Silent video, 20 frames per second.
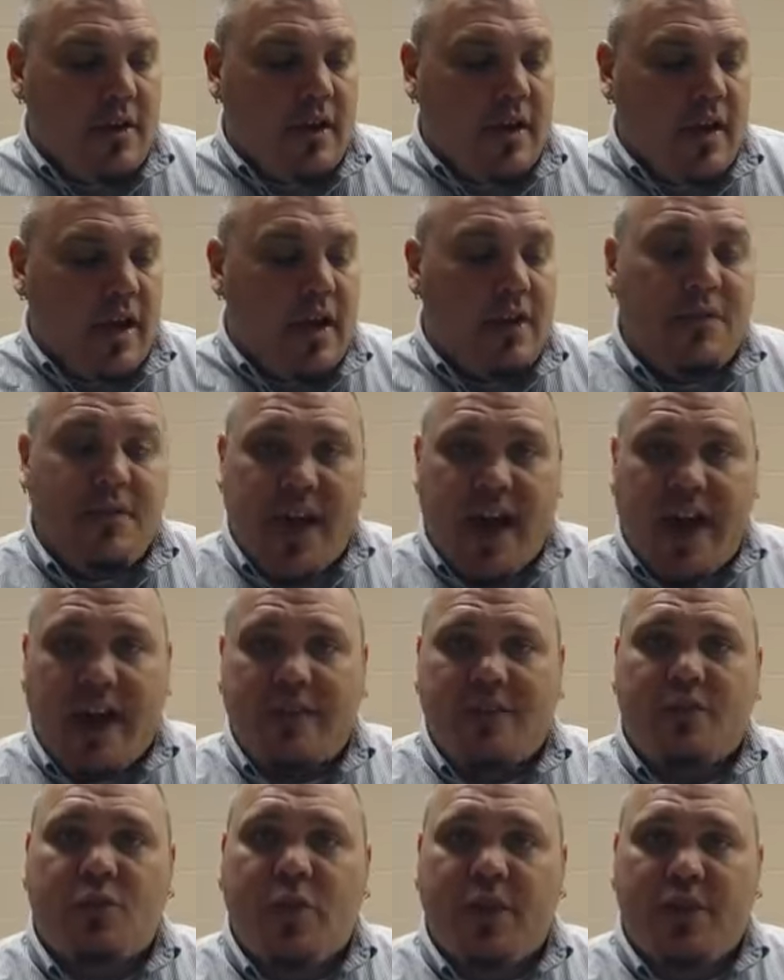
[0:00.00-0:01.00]
And
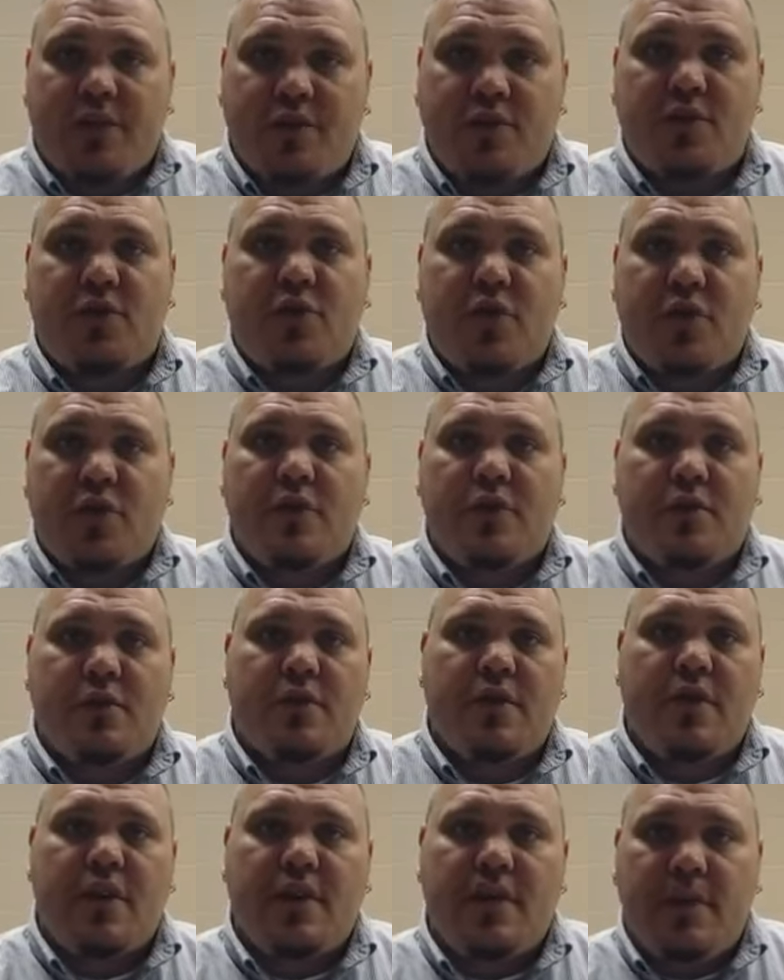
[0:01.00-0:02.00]
that's what
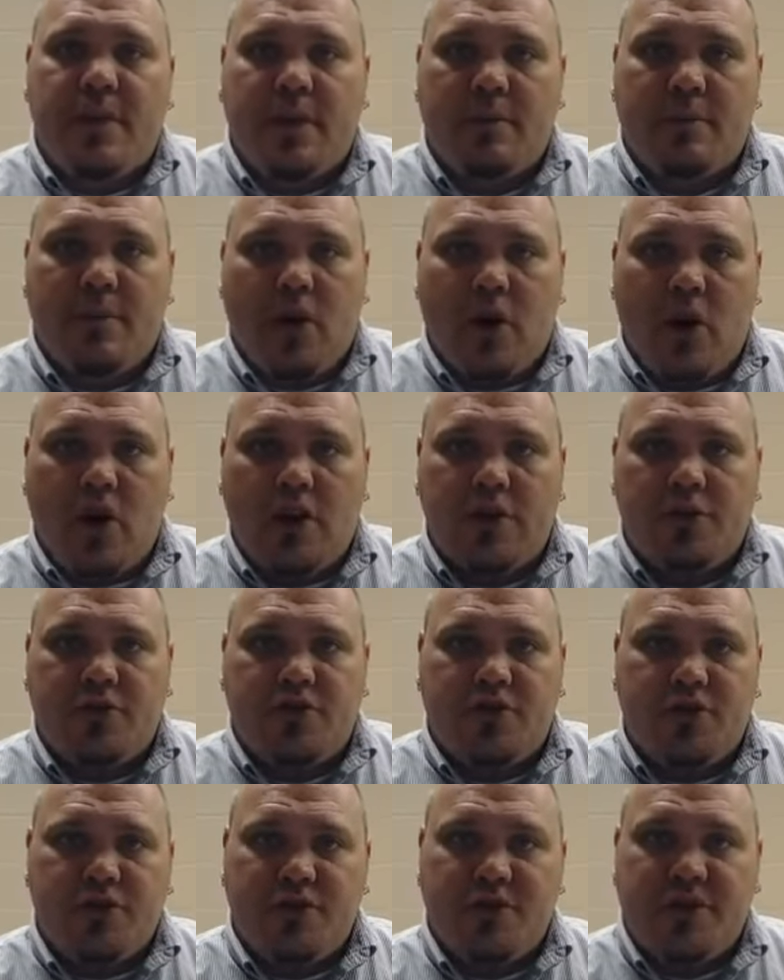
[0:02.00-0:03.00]
stirs them on
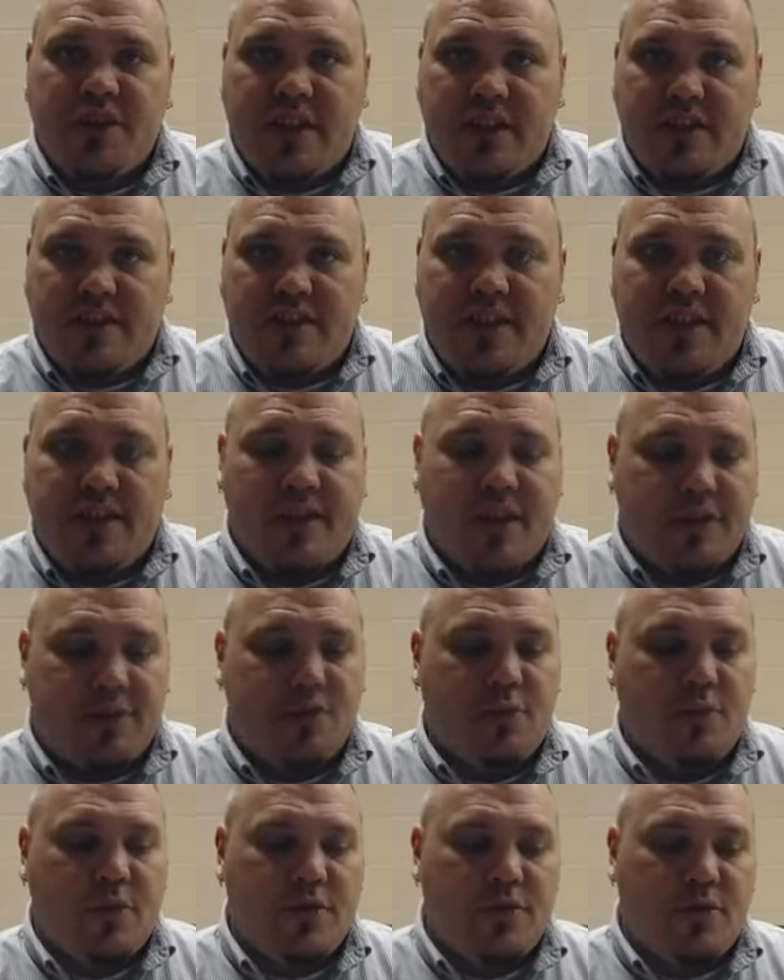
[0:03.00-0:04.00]
to jealousy.
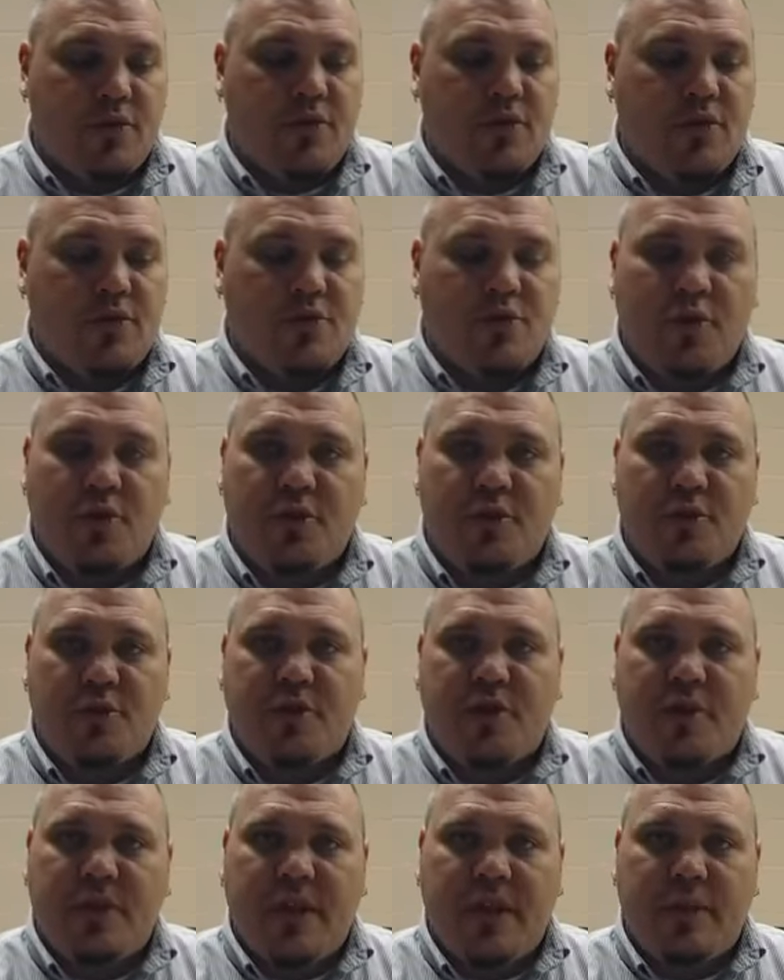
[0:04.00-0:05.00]
That's what stirs
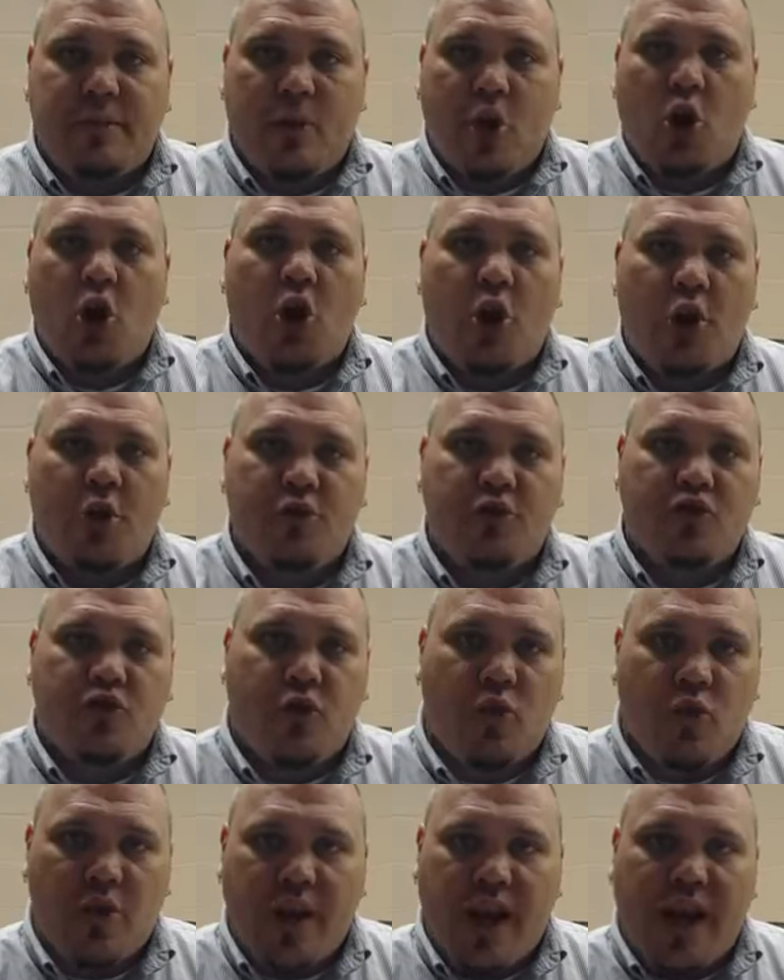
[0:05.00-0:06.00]
them on
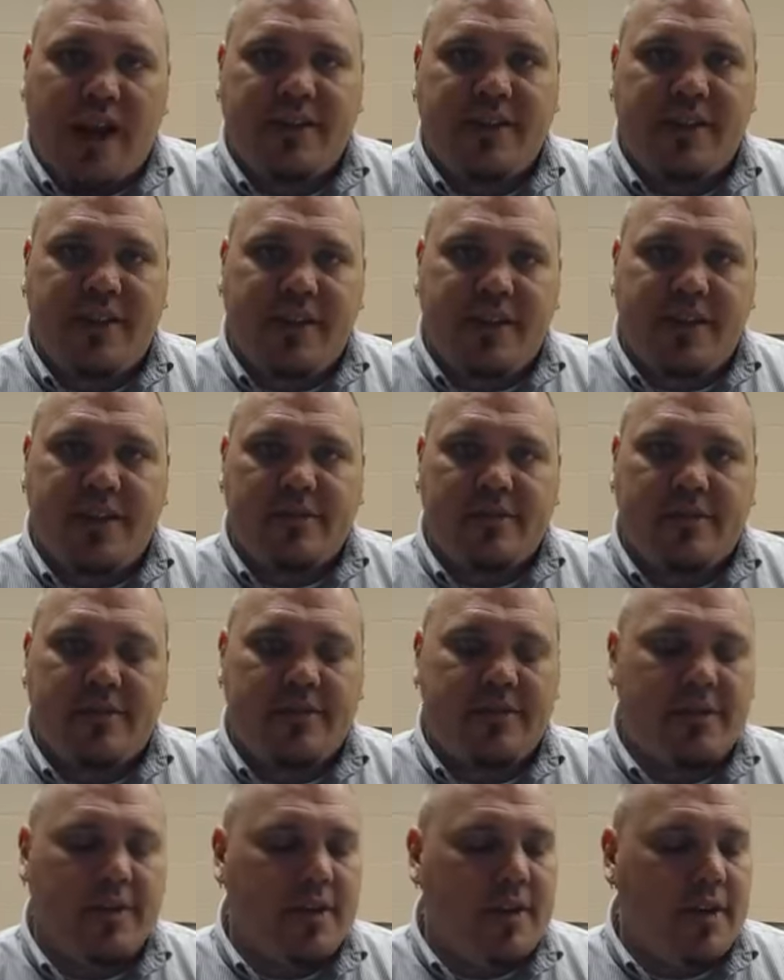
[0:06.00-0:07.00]
toward acting
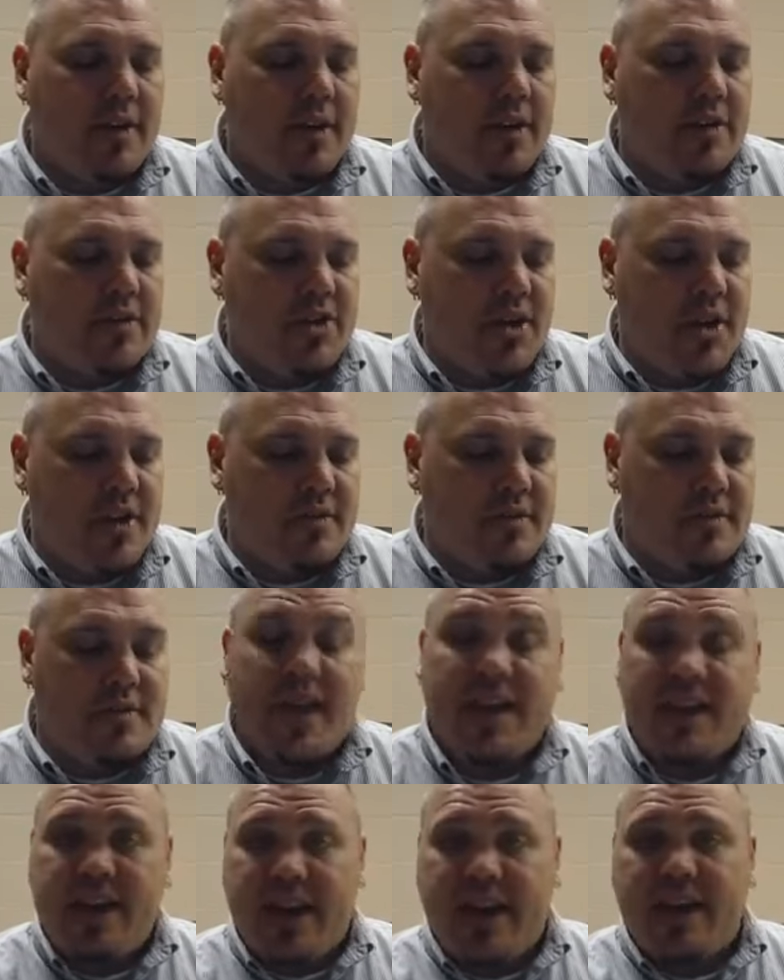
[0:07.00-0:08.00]
against Jesus.
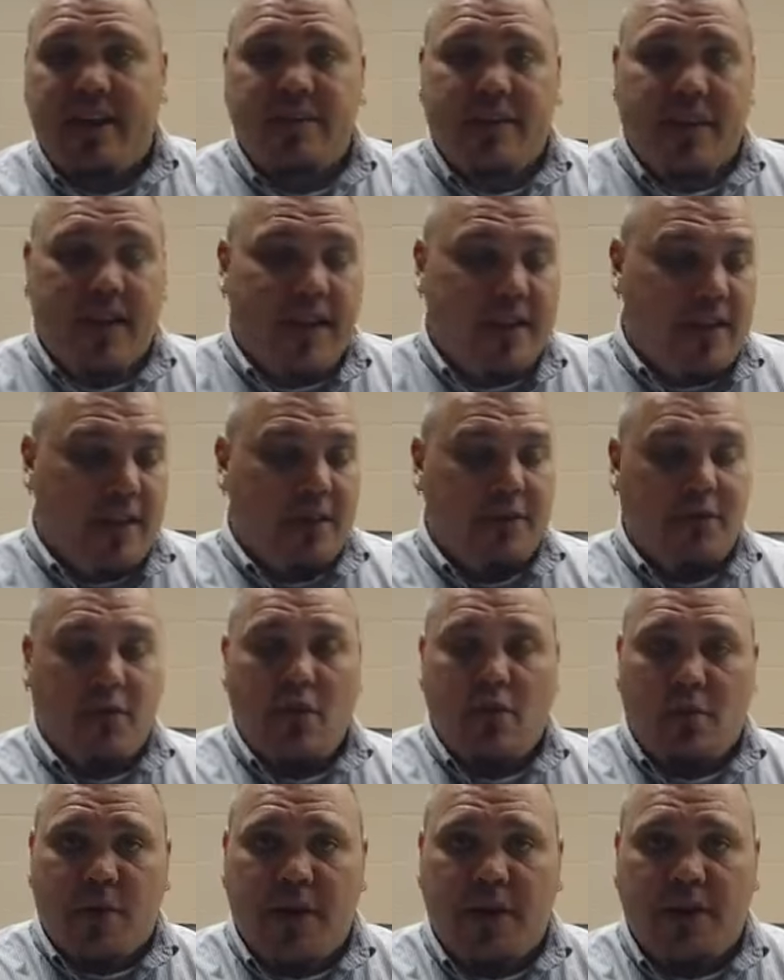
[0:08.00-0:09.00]
And if
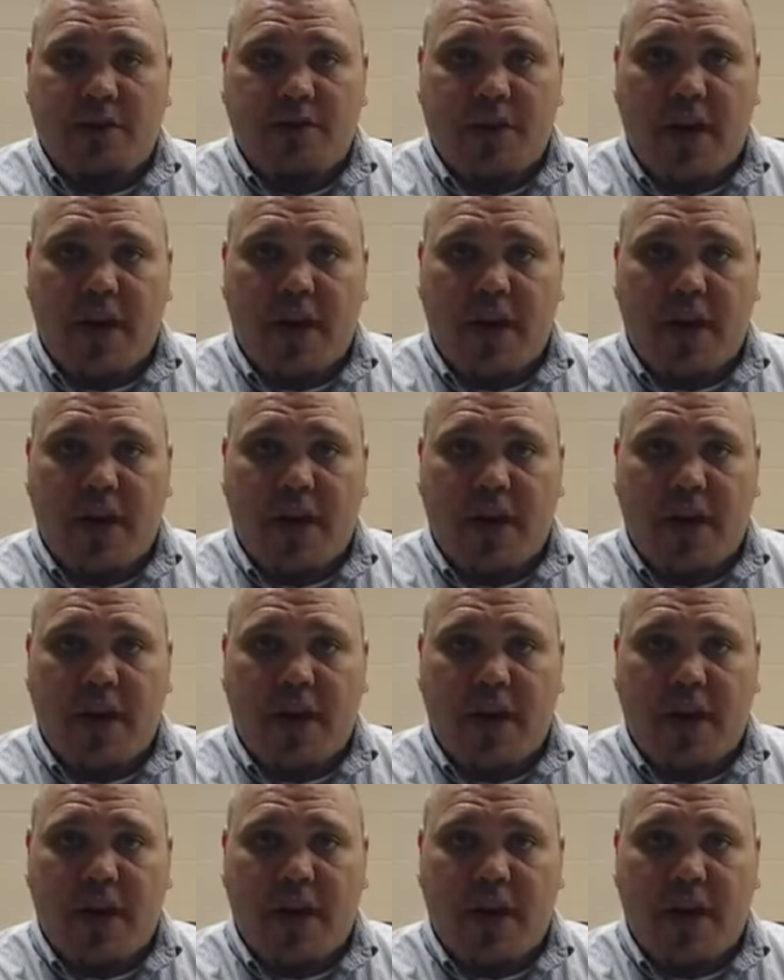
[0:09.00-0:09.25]
you read